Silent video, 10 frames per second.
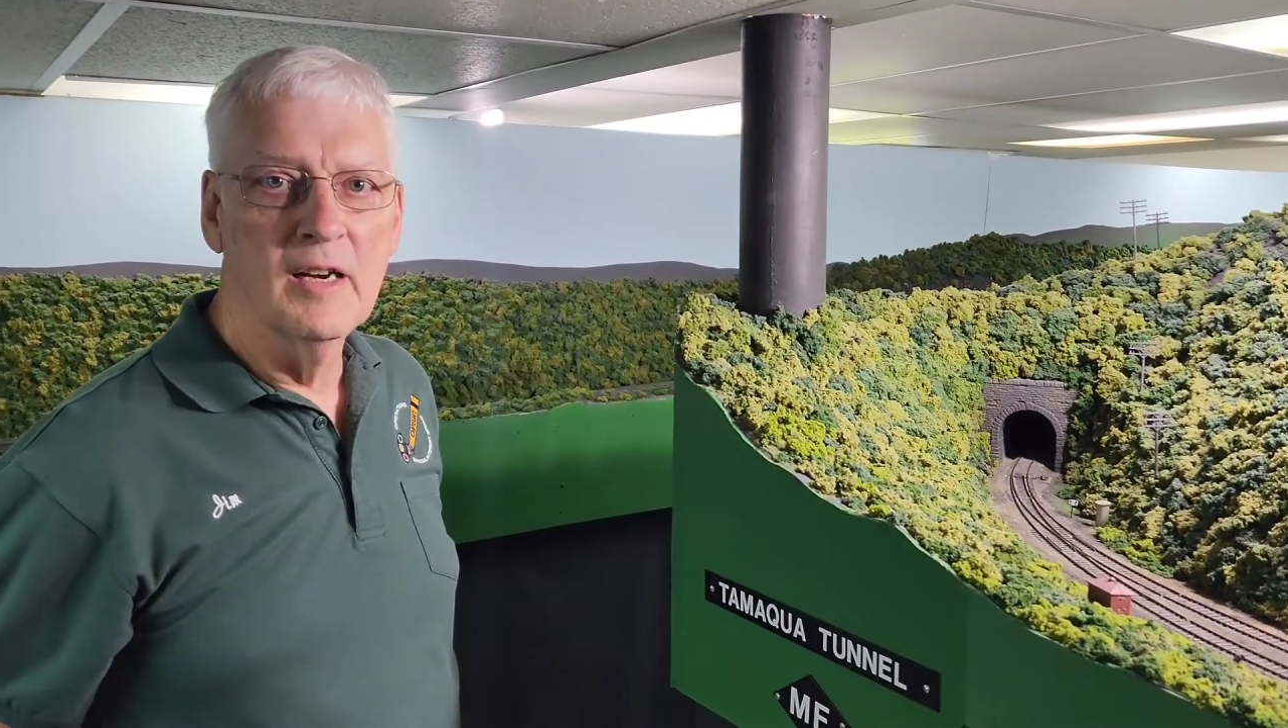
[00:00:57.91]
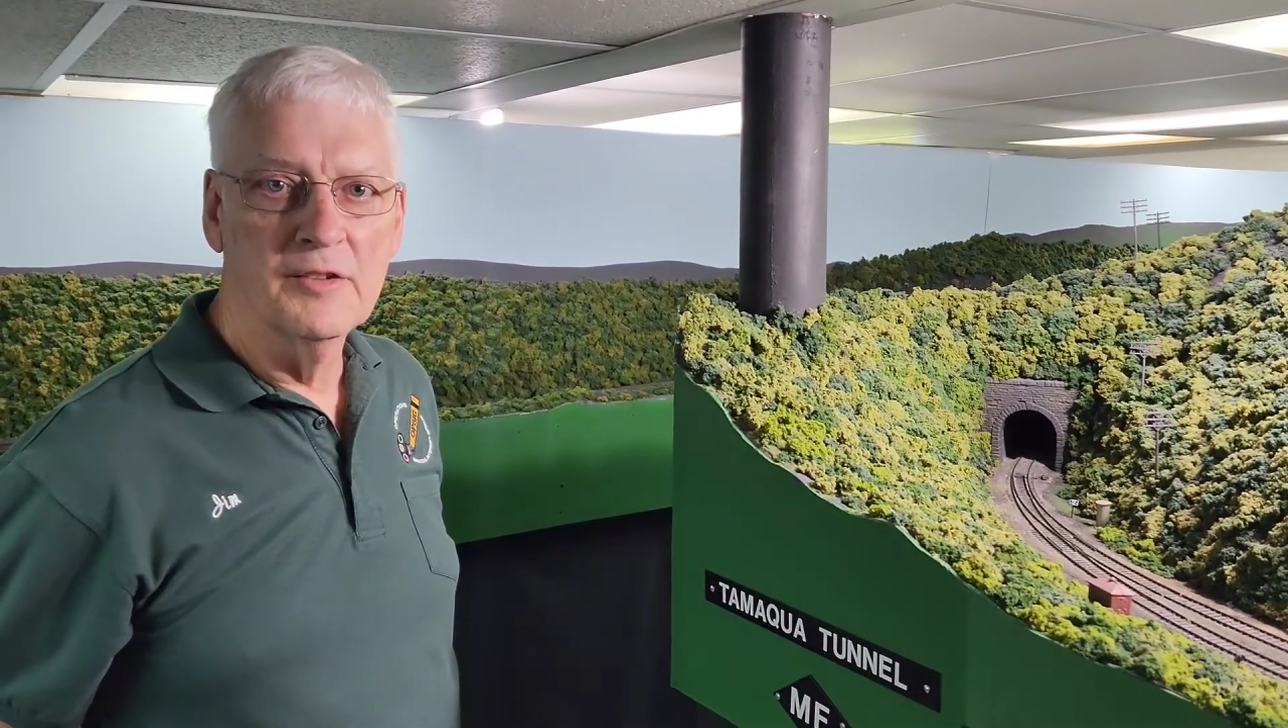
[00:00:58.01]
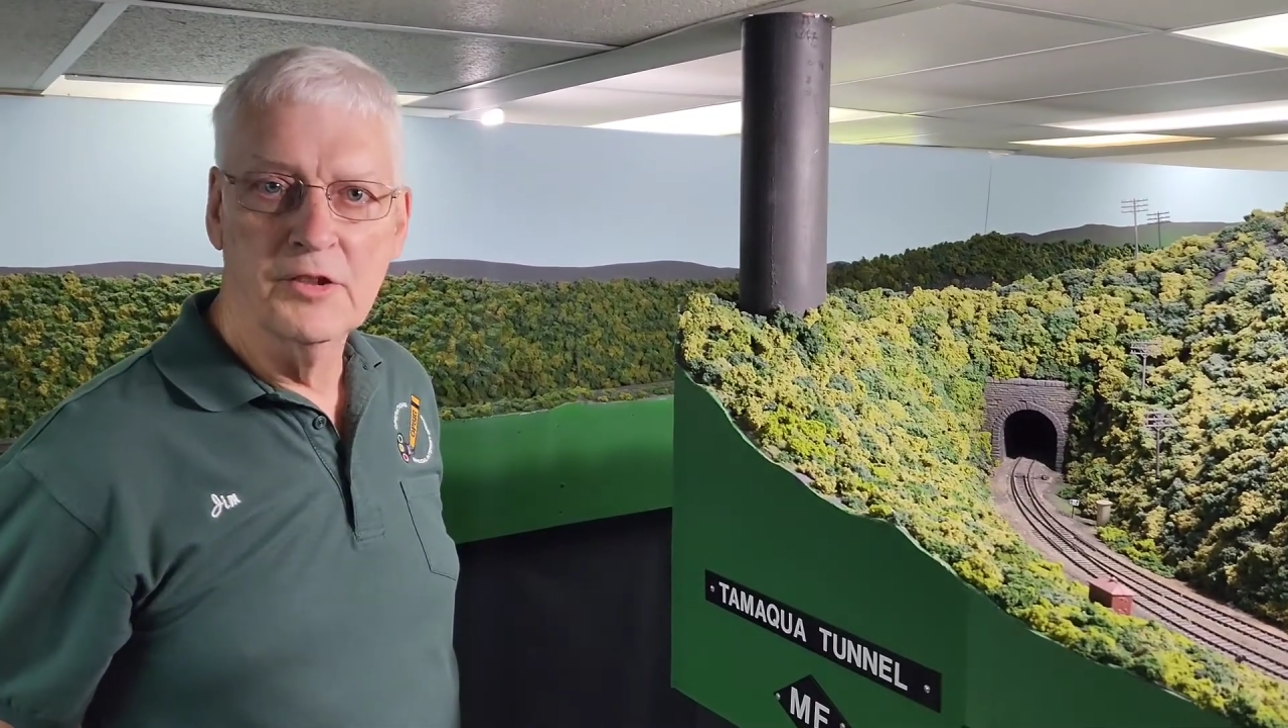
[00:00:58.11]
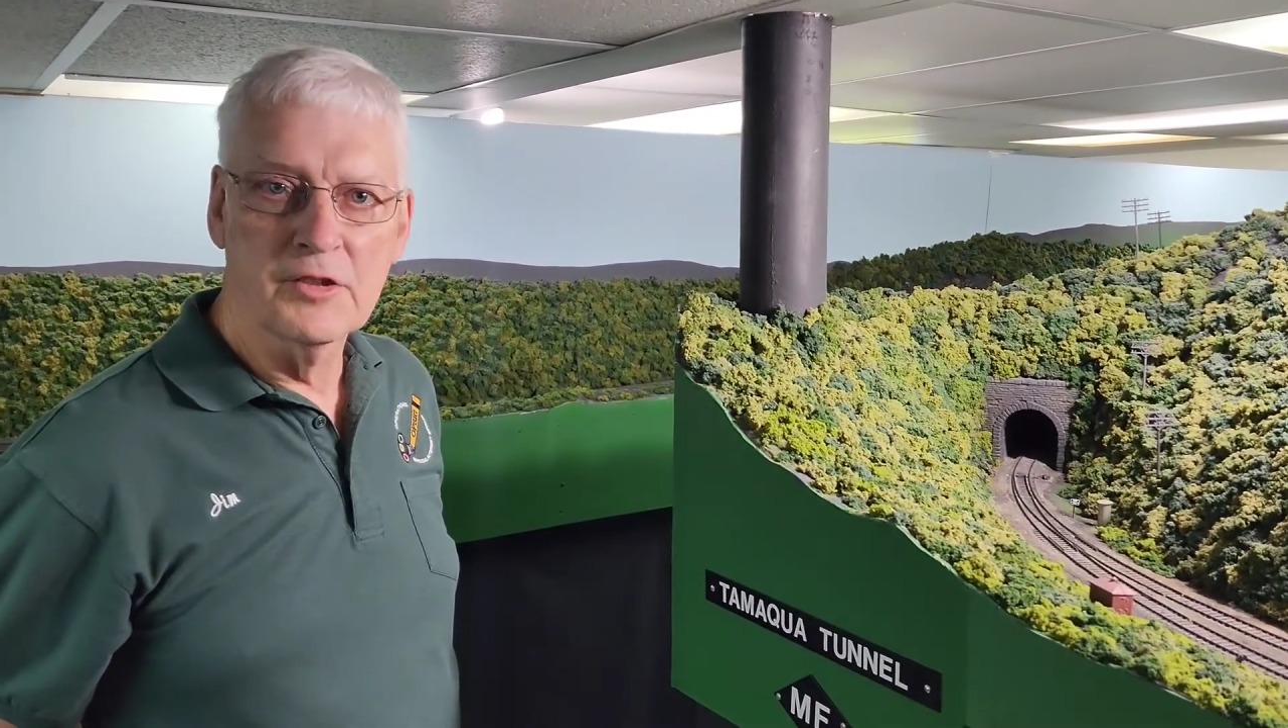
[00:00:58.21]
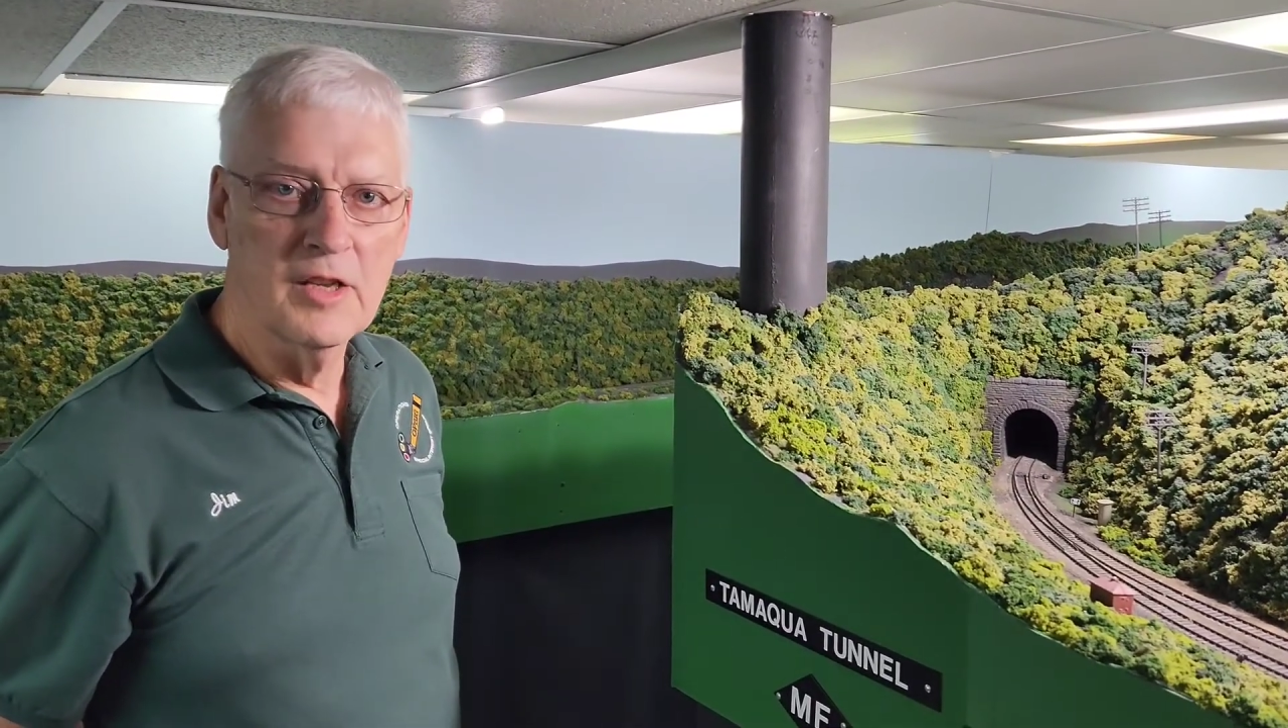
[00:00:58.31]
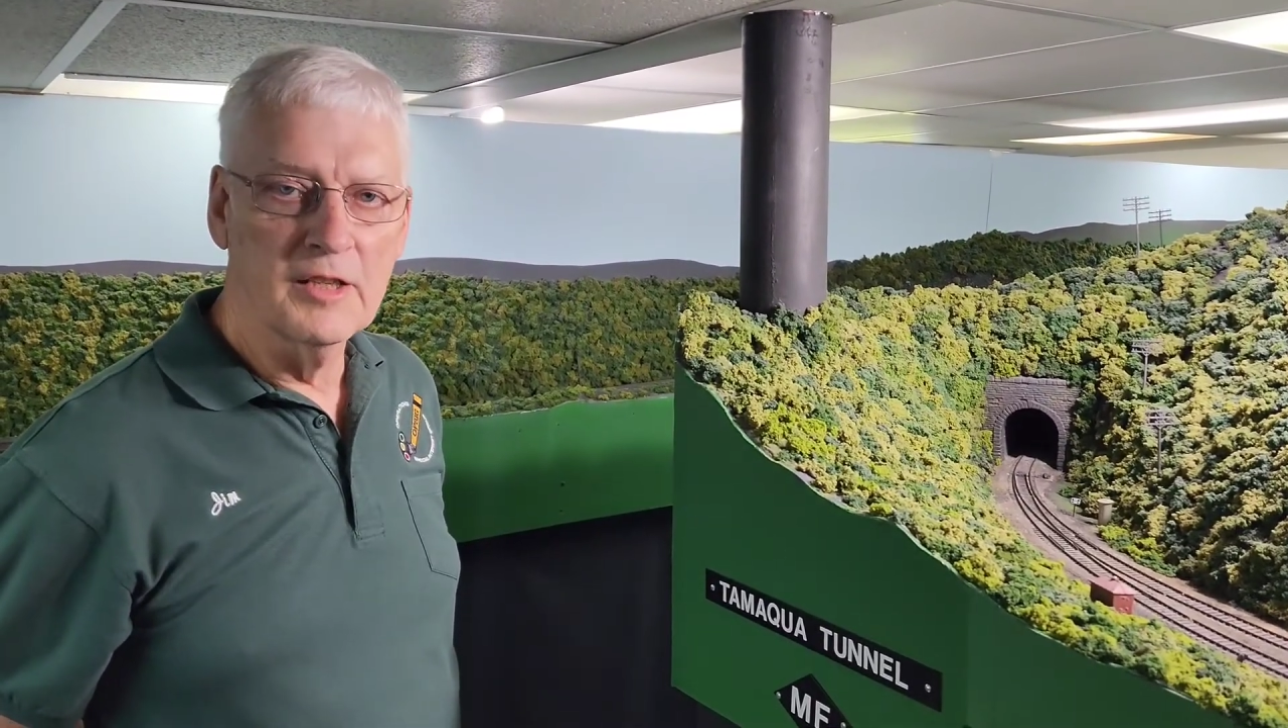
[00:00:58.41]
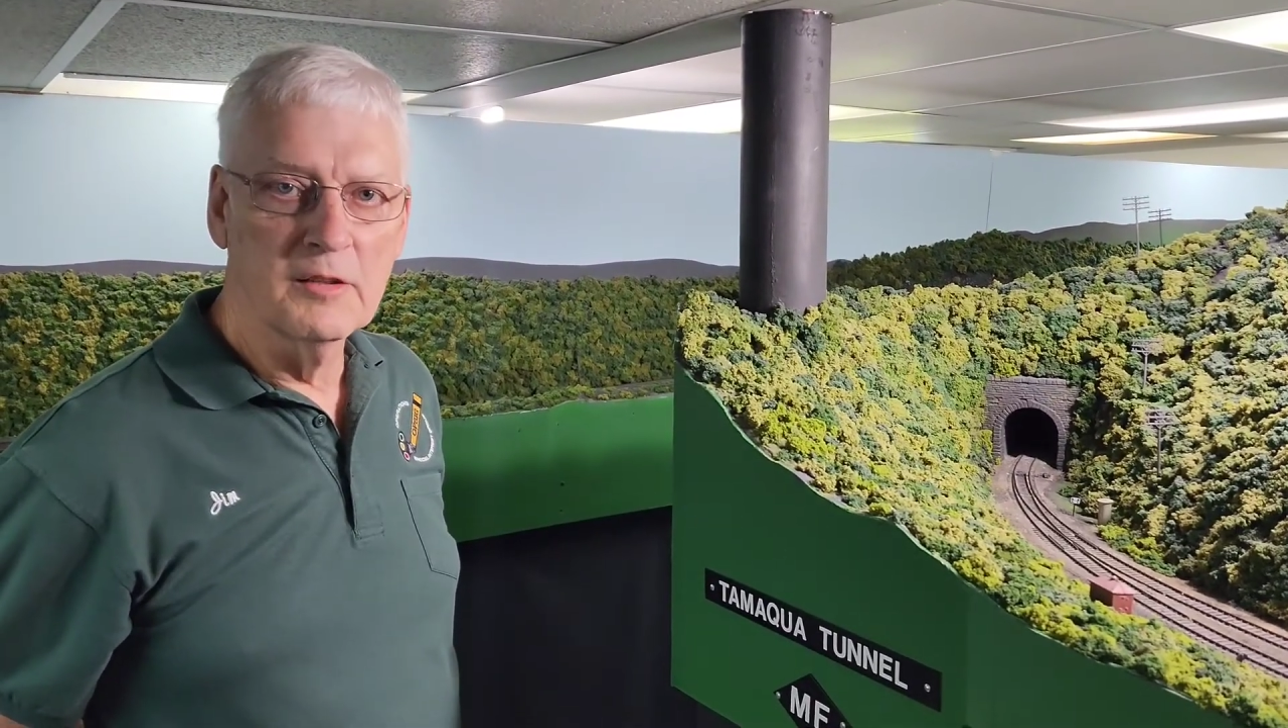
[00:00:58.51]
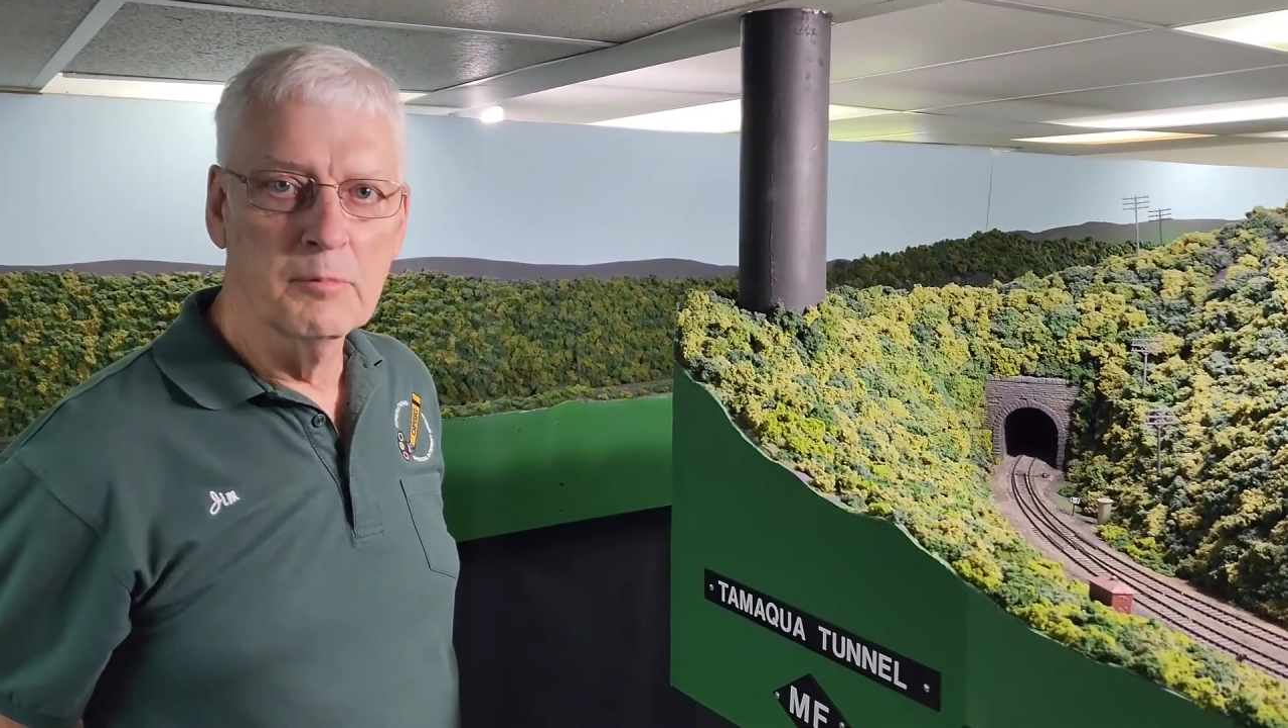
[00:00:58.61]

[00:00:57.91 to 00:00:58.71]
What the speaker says: just like the